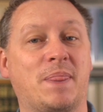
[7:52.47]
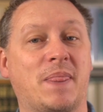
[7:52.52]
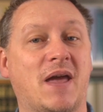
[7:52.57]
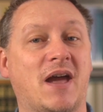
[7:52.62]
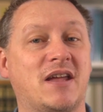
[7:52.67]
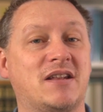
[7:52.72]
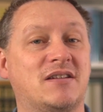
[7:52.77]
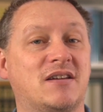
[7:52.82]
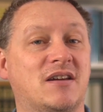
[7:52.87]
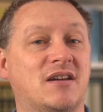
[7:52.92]

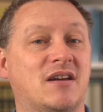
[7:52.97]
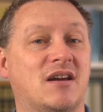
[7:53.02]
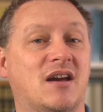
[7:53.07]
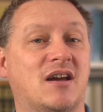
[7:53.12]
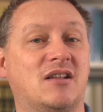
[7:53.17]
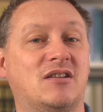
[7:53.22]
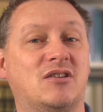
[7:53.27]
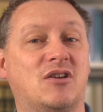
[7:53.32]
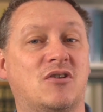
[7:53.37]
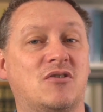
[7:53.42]
and
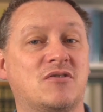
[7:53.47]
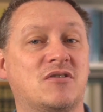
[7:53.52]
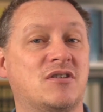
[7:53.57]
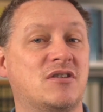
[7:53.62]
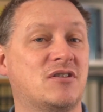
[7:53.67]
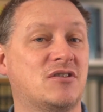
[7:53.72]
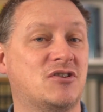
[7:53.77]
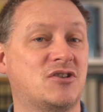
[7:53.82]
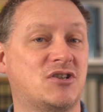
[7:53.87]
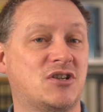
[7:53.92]
a long
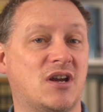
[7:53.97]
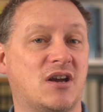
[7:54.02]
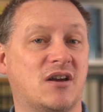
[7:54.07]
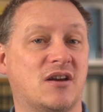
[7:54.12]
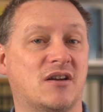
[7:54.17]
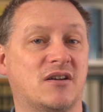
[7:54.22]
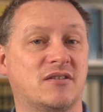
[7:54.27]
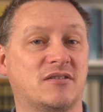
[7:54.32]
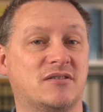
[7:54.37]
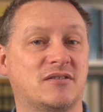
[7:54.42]

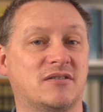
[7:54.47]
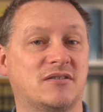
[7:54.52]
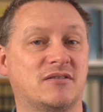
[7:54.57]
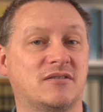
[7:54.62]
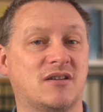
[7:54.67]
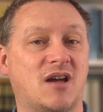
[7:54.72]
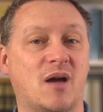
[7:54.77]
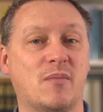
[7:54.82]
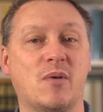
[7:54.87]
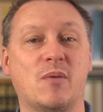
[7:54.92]
shirt.
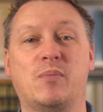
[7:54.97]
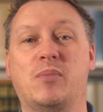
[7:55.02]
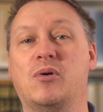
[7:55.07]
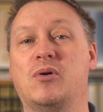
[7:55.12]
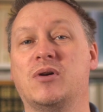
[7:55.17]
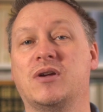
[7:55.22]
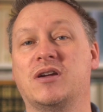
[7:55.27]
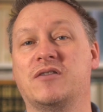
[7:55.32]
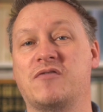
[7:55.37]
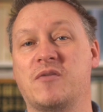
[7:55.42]
I'm a
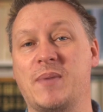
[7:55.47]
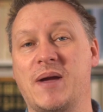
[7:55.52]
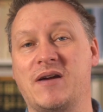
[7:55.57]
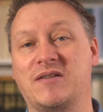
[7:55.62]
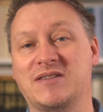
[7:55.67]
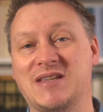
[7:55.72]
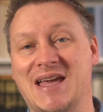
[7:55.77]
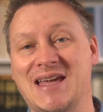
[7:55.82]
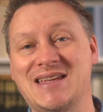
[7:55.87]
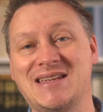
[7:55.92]
boy of
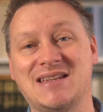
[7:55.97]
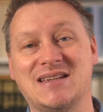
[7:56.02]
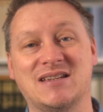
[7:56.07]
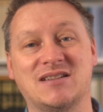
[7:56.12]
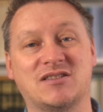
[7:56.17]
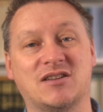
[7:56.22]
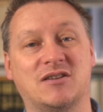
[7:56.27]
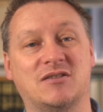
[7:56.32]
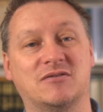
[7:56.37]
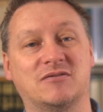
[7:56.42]
about 8
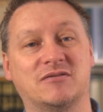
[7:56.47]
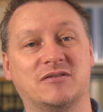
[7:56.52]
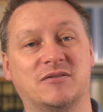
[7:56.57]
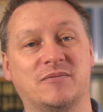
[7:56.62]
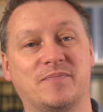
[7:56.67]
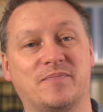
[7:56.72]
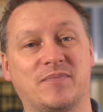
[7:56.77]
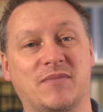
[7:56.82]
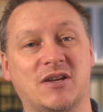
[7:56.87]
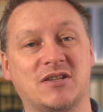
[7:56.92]
years old.
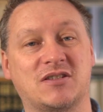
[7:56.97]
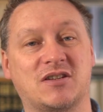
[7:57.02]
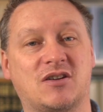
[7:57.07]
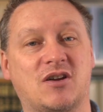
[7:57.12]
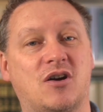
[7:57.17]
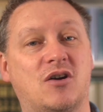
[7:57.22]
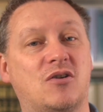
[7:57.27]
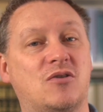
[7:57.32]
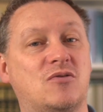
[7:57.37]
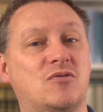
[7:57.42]
It's a
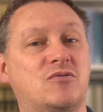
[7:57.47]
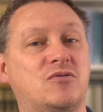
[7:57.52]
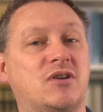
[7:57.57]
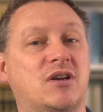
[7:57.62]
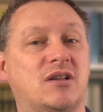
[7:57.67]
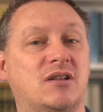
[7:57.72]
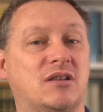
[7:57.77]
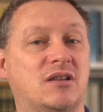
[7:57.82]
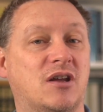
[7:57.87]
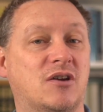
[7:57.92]
cold,
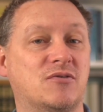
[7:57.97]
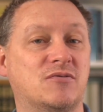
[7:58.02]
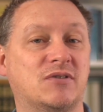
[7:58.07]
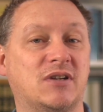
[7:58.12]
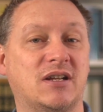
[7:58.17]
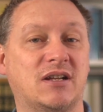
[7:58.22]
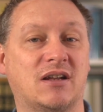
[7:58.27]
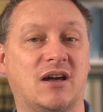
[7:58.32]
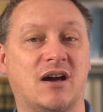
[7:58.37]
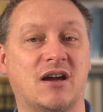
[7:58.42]

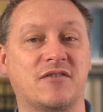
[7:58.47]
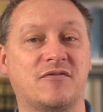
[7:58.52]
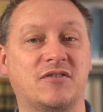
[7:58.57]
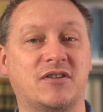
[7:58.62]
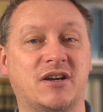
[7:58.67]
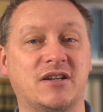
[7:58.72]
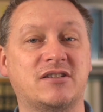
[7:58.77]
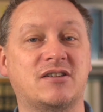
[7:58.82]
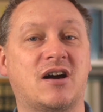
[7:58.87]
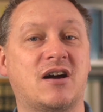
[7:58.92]
lonely life,
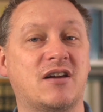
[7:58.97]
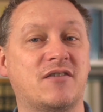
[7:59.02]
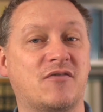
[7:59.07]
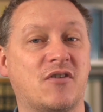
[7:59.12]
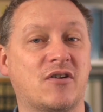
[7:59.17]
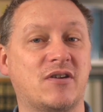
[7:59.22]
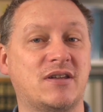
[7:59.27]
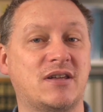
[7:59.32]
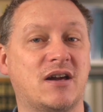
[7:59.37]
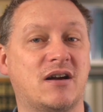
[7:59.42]
and I die
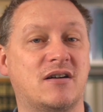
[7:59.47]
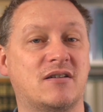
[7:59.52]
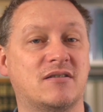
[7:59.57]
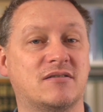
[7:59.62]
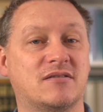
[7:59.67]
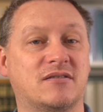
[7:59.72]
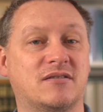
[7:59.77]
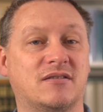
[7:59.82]
very young.